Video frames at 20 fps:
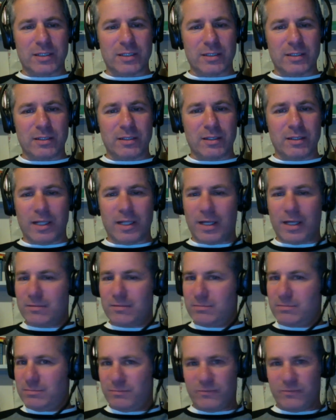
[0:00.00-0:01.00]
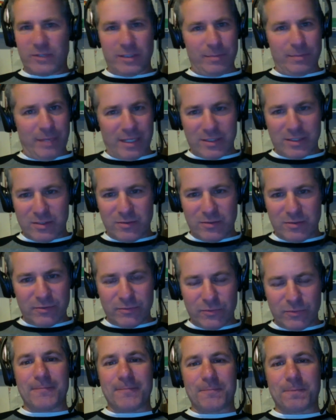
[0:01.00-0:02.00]
not very
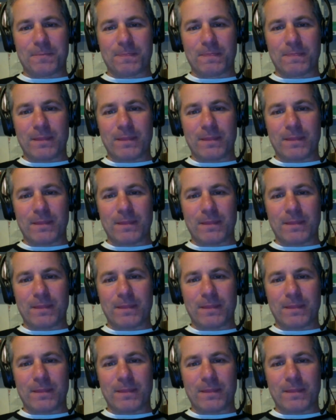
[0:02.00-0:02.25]
masterful,